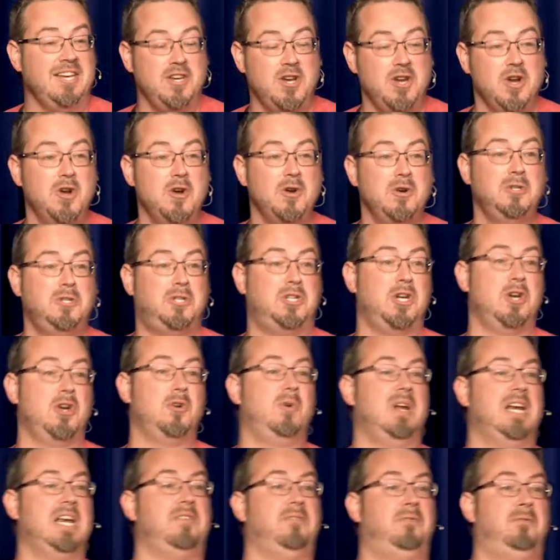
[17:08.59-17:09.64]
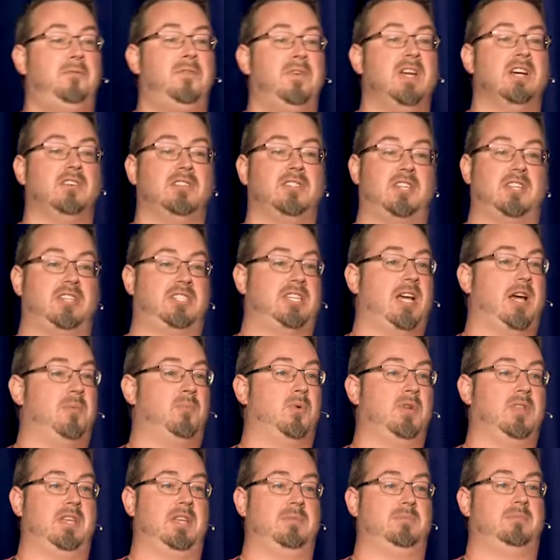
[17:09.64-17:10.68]
use you. And he fills us up
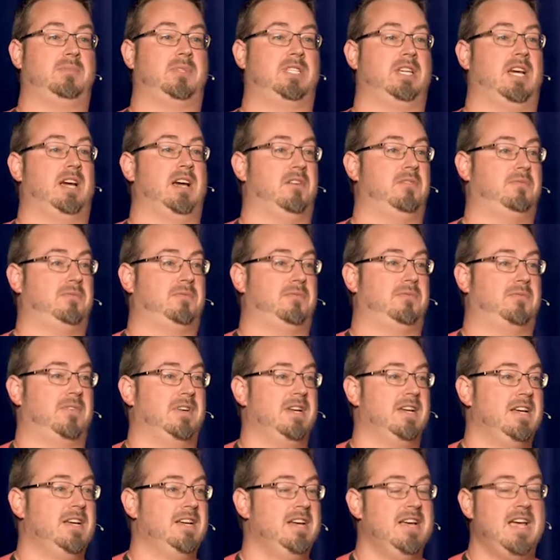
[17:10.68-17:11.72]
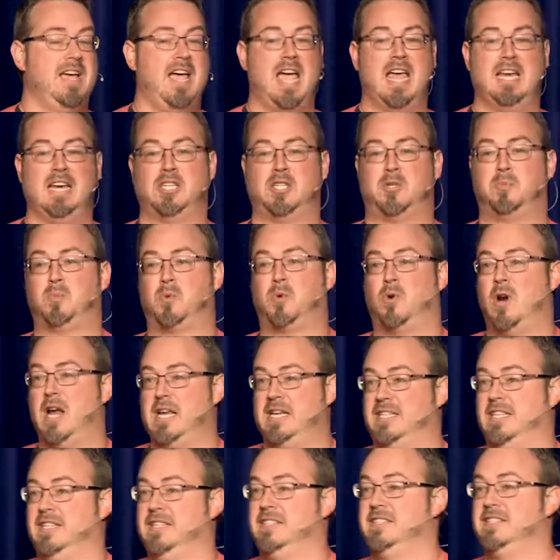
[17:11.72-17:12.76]
with himself and his
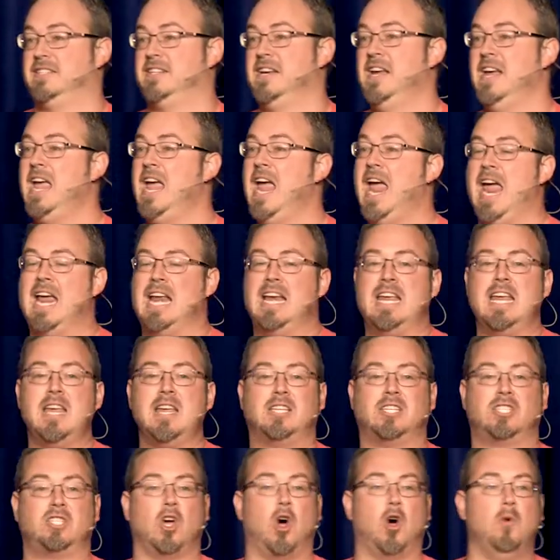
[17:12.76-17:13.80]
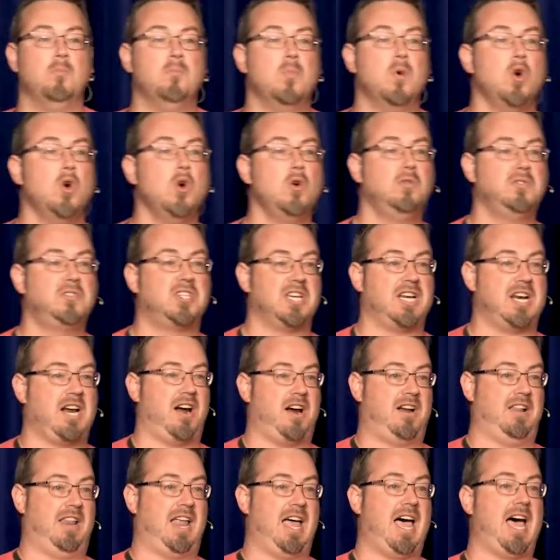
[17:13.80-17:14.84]
presence. And he so moves in
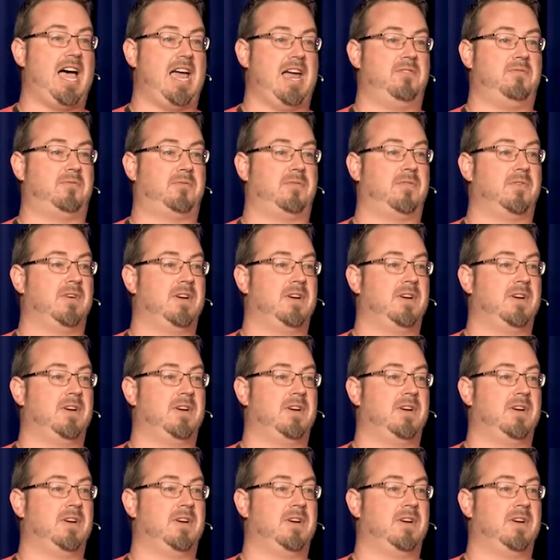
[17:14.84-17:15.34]
our life